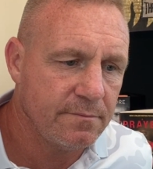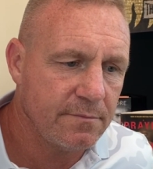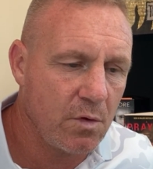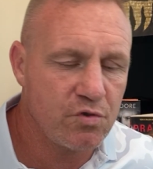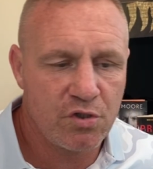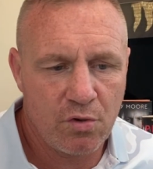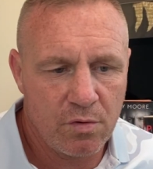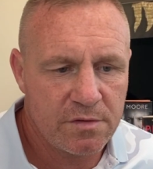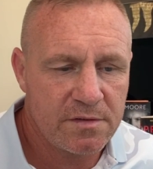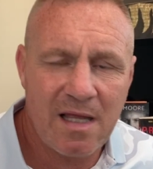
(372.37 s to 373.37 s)
Goes to
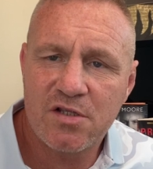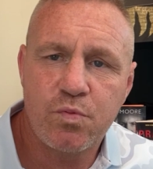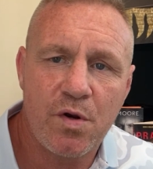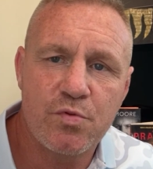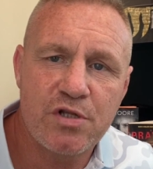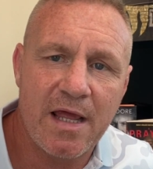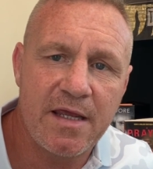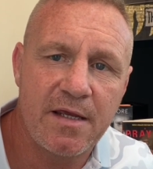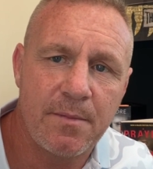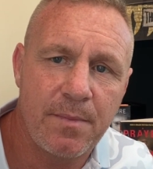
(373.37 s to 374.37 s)
court. That's what it was
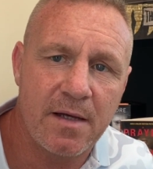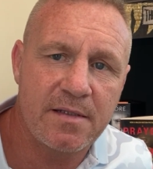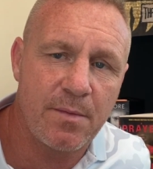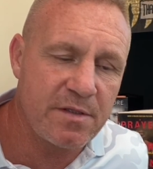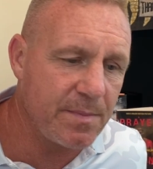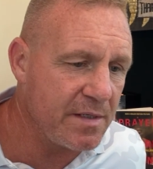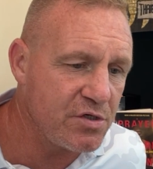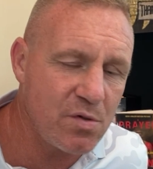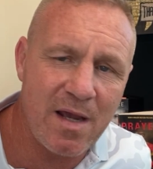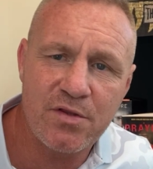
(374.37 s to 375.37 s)
like back then with the
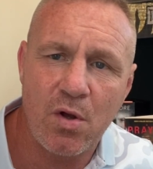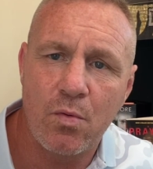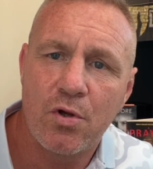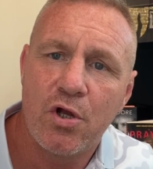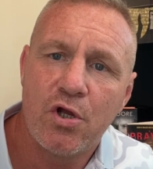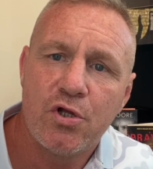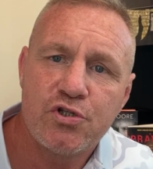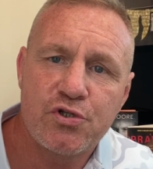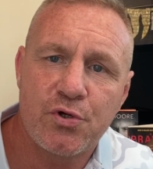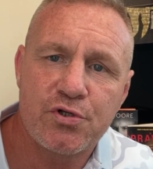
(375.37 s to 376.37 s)
police. So I had no
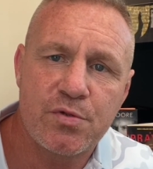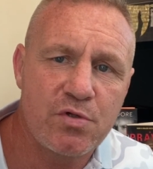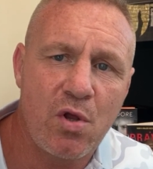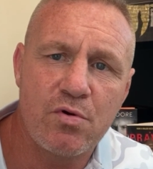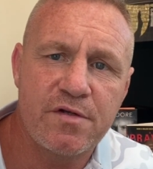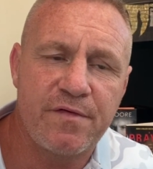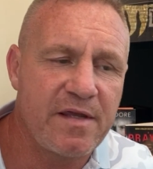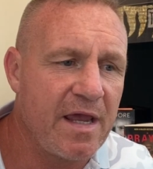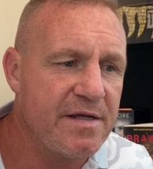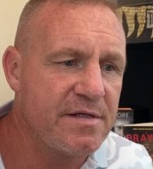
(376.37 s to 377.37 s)
trust. There was loads of
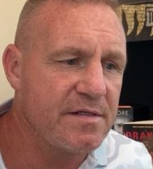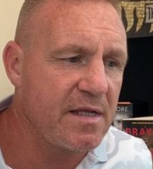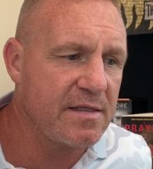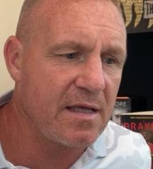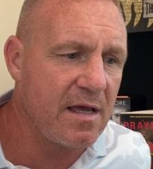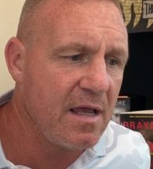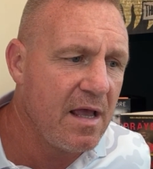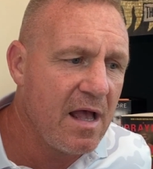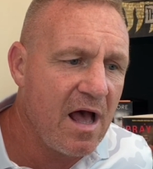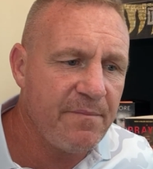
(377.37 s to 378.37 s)
occasions like that.
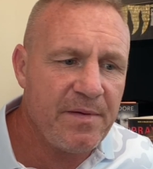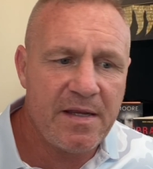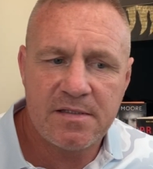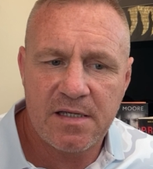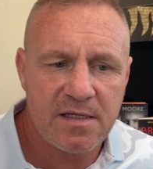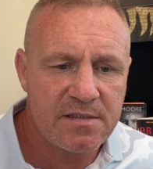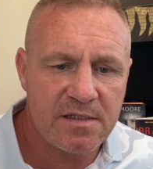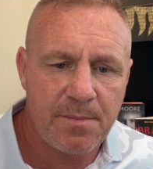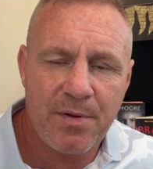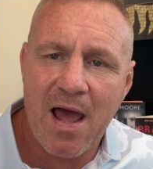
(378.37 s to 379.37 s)
I've been to
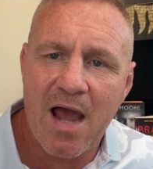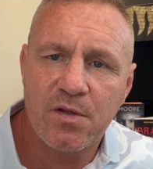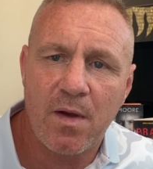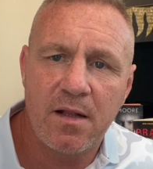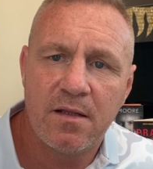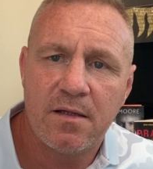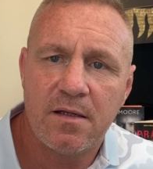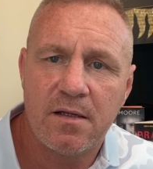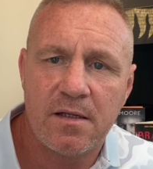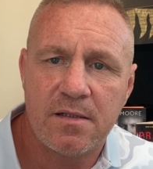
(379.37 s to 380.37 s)
the Bridewell
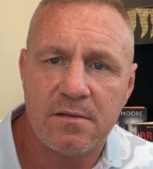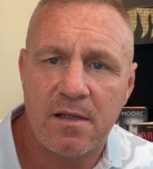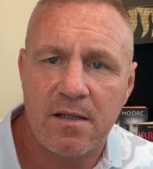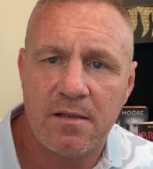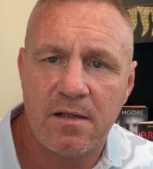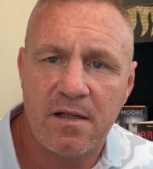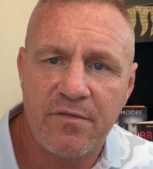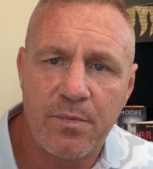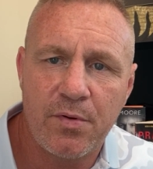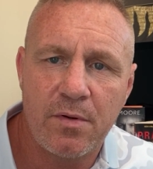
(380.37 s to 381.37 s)
in
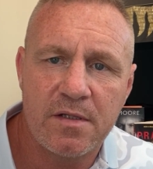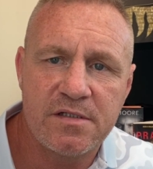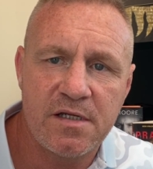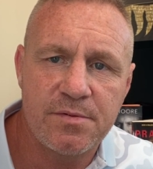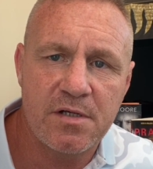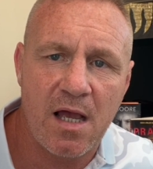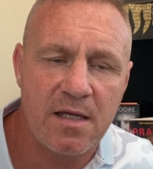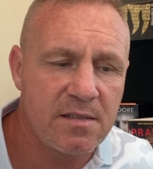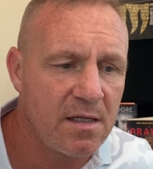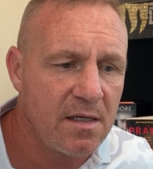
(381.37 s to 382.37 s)
Liverpool, at Cheapside.